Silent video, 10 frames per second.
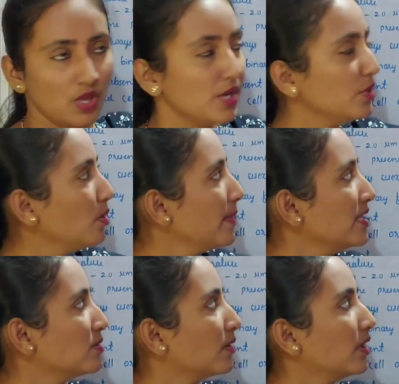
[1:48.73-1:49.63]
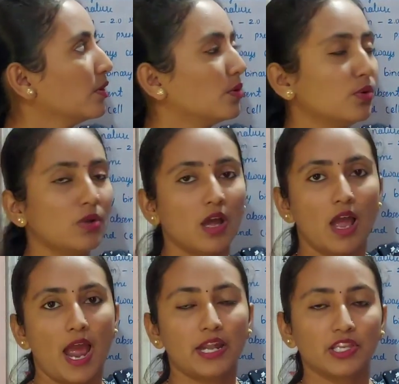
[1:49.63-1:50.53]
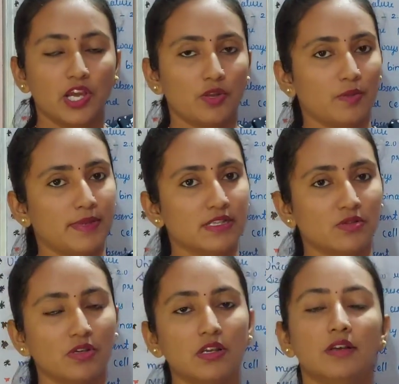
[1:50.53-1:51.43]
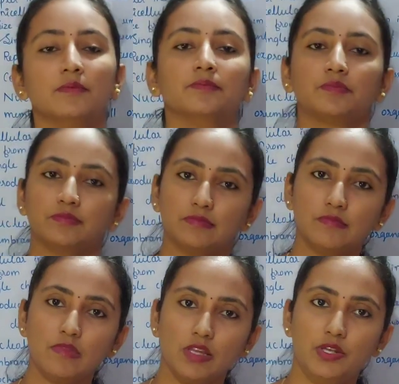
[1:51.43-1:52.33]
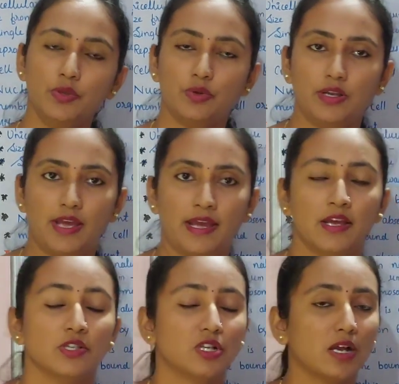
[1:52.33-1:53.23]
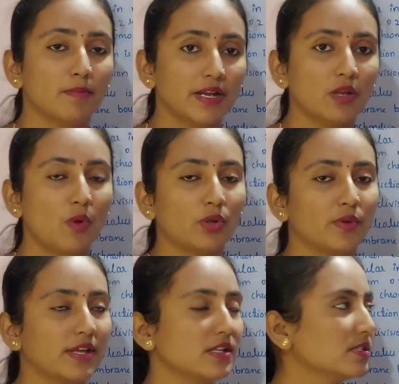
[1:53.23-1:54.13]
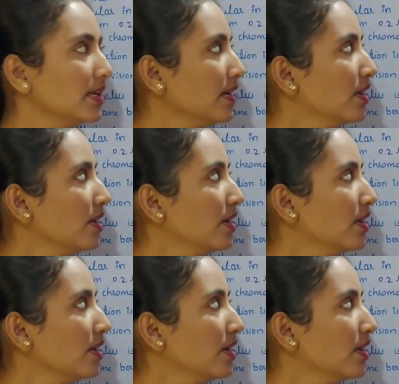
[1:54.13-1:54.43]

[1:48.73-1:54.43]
Eu means what? A good, and karyon means what? A nuclei. So combinedly what we can say?